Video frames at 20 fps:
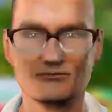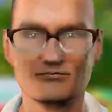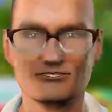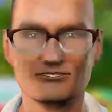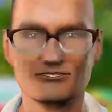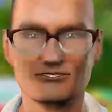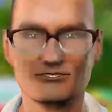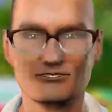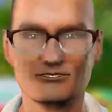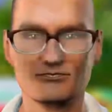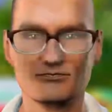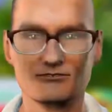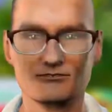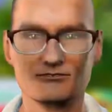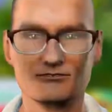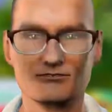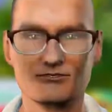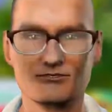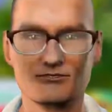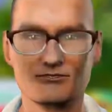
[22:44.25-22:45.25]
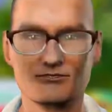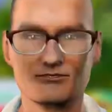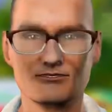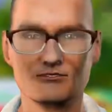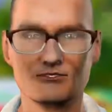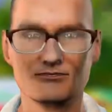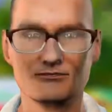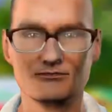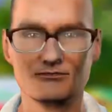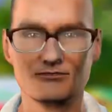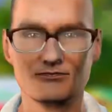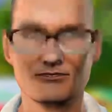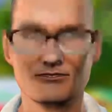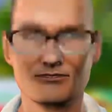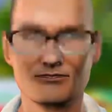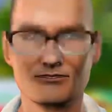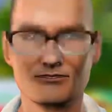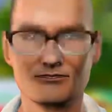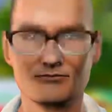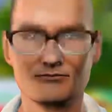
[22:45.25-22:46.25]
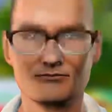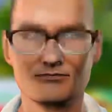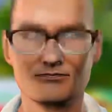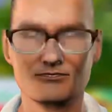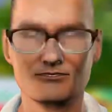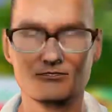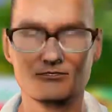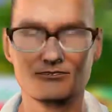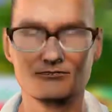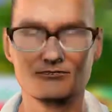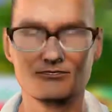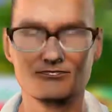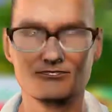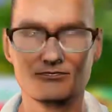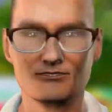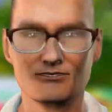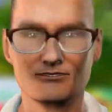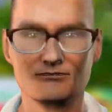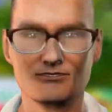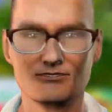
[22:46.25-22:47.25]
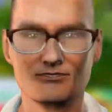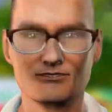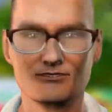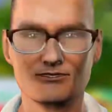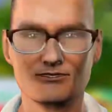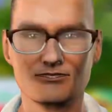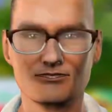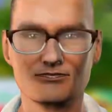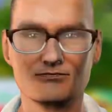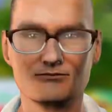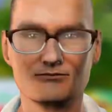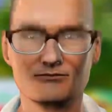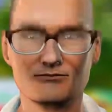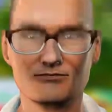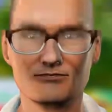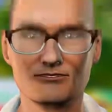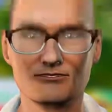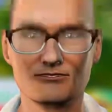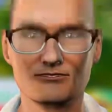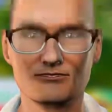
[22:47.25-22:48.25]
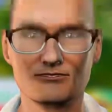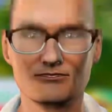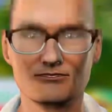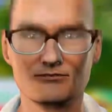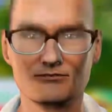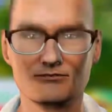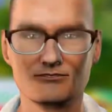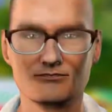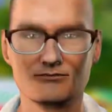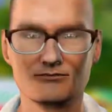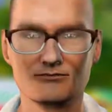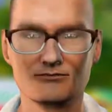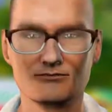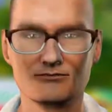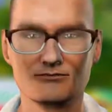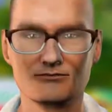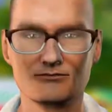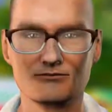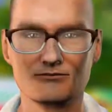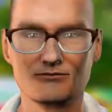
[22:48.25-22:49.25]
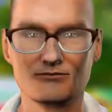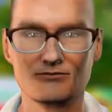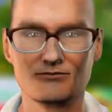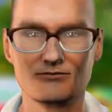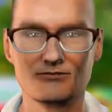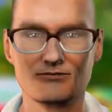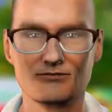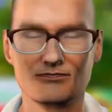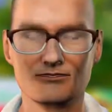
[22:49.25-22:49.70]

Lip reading: These are the words of a man who was exactly and truly what he claimed to be,